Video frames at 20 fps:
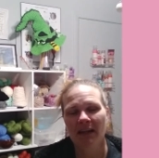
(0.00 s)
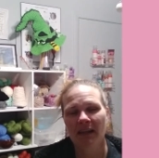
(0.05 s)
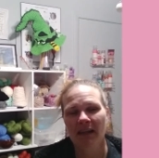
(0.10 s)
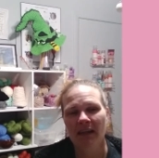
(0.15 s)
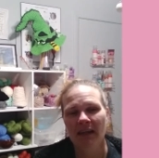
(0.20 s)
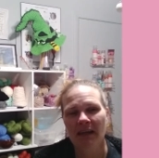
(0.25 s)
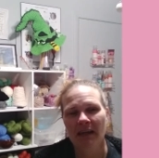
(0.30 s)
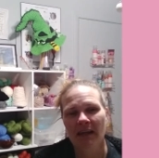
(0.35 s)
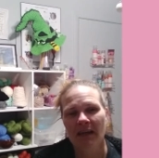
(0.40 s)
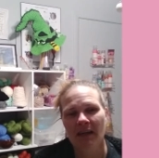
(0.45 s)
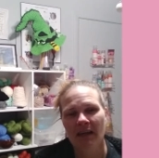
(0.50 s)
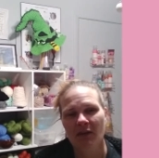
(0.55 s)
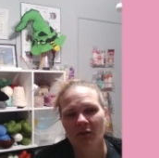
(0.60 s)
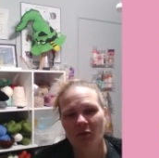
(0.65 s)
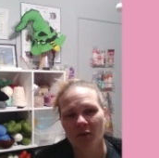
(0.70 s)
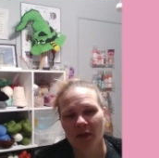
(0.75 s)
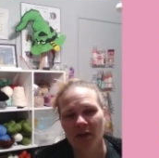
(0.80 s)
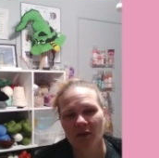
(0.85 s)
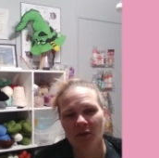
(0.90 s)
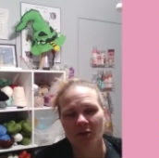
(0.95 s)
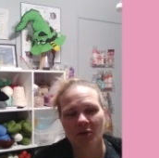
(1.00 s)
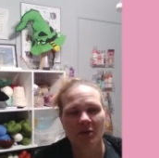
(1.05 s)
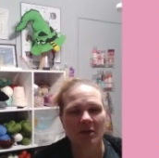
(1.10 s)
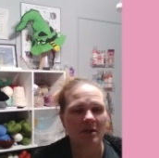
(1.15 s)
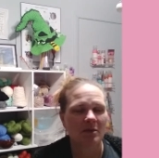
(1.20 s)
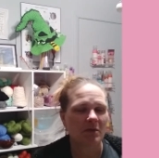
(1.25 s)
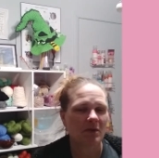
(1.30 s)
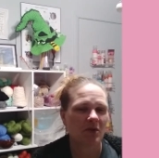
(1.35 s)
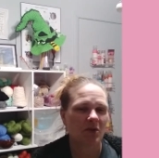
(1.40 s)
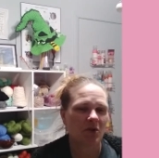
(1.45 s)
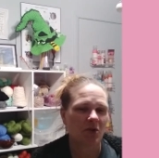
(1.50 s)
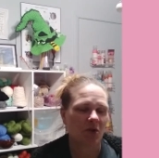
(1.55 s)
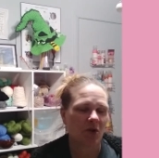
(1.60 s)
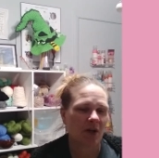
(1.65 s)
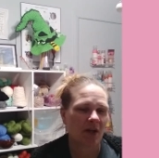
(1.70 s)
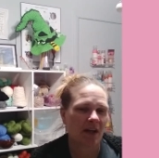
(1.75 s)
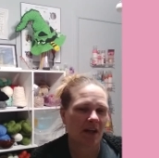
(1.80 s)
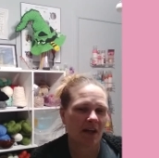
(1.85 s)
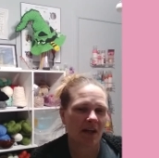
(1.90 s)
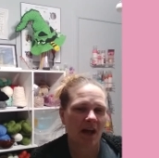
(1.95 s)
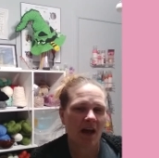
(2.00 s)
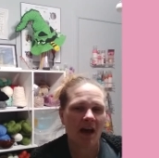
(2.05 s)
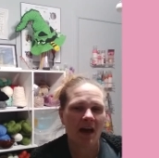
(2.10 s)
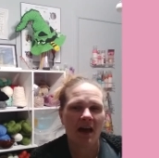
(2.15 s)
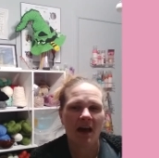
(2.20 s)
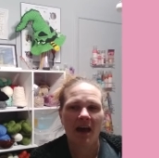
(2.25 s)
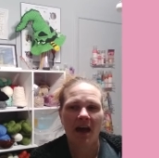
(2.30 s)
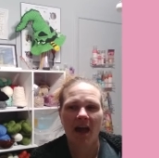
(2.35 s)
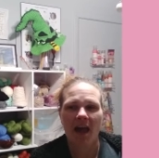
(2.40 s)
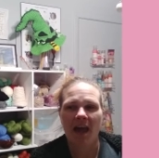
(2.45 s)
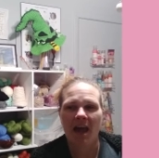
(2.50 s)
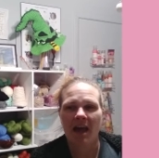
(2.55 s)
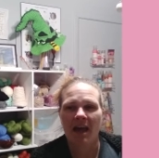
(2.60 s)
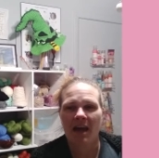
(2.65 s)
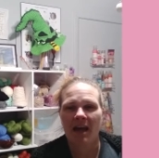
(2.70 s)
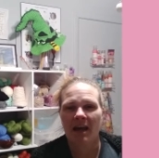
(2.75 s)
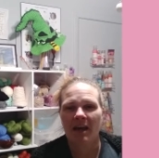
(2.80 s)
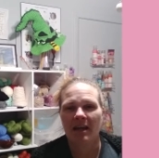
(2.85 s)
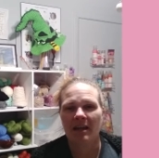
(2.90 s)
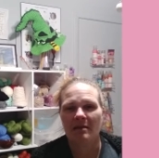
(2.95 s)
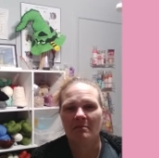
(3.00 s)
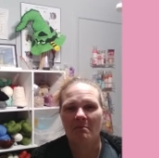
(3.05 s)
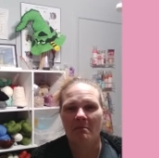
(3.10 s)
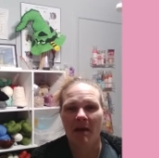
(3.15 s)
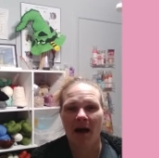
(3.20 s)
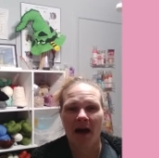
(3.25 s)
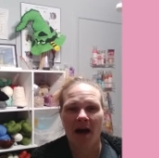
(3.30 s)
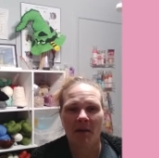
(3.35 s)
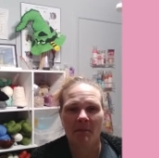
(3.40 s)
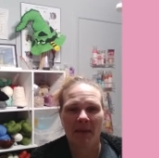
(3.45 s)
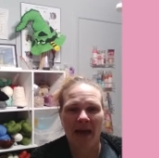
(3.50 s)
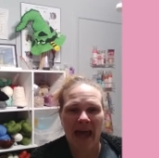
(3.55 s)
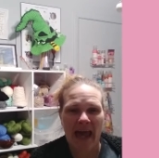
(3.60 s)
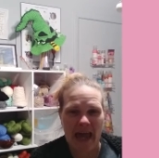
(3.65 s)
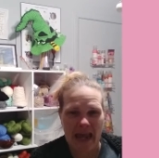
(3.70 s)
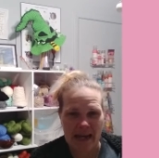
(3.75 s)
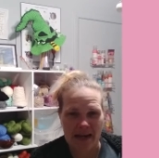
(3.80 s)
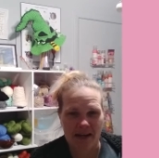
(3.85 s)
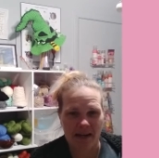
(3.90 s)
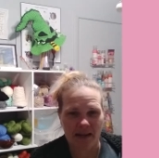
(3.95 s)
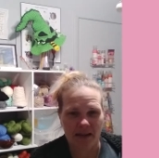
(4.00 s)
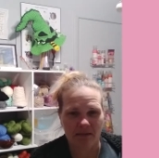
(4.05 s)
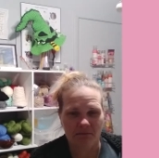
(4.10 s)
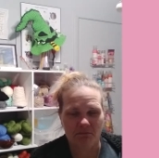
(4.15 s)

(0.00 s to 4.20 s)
the real Christmas tree, and Mom hated it.